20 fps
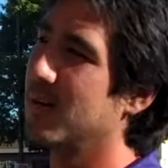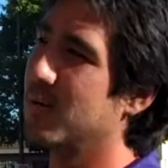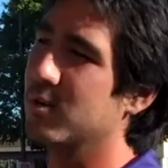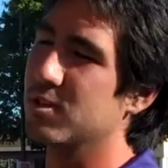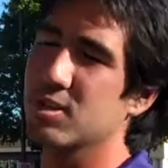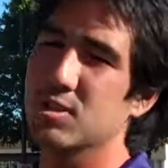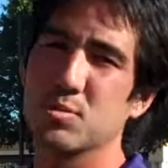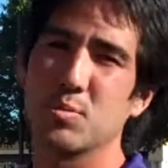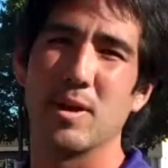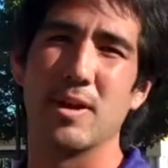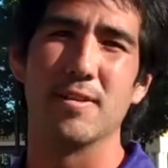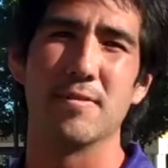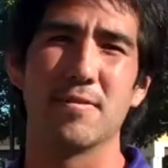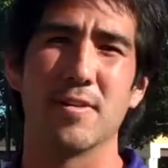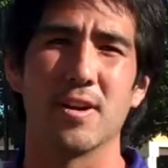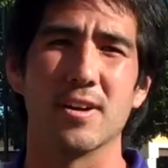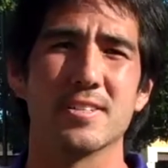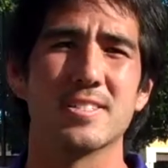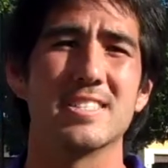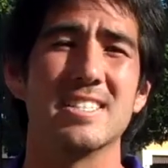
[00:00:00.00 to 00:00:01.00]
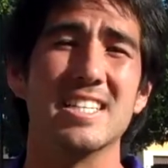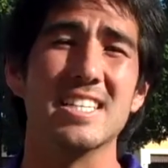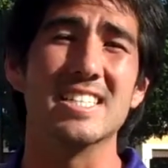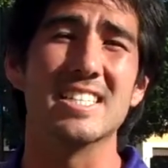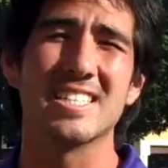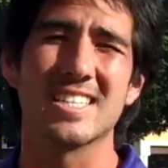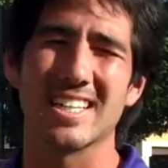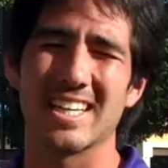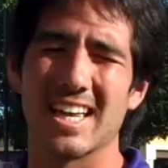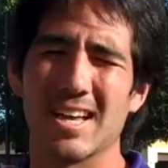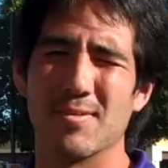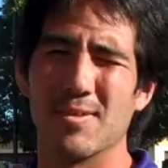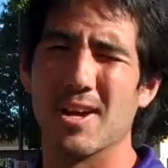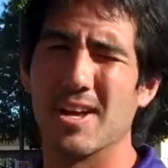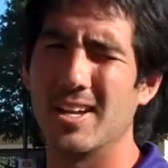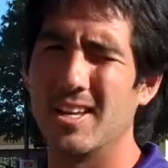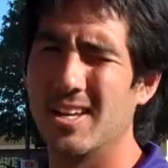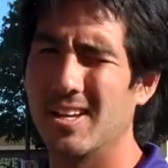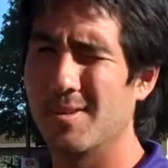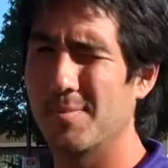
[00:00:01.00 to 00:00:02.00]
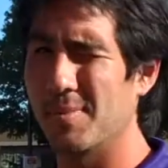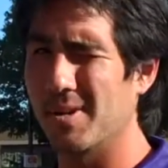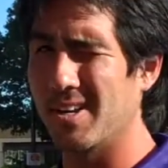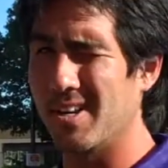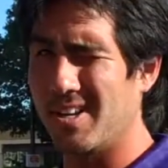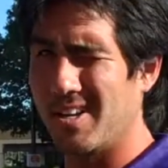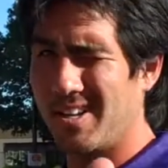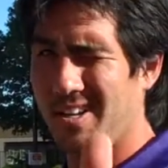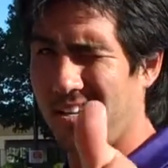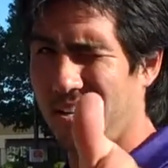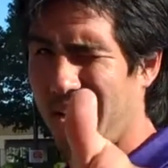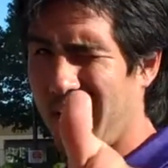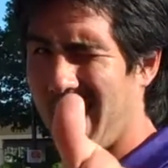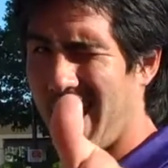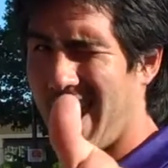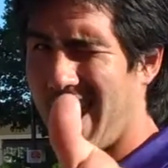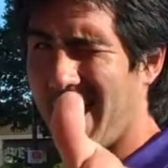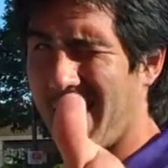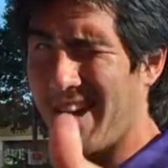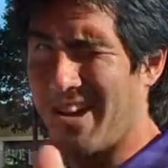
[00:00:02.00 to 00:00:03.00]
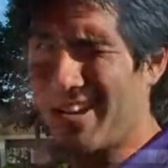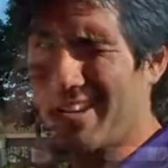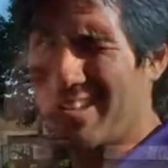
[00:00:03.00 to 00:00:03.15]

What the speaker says: we're just waiting for our seats to get ready. But, yeah.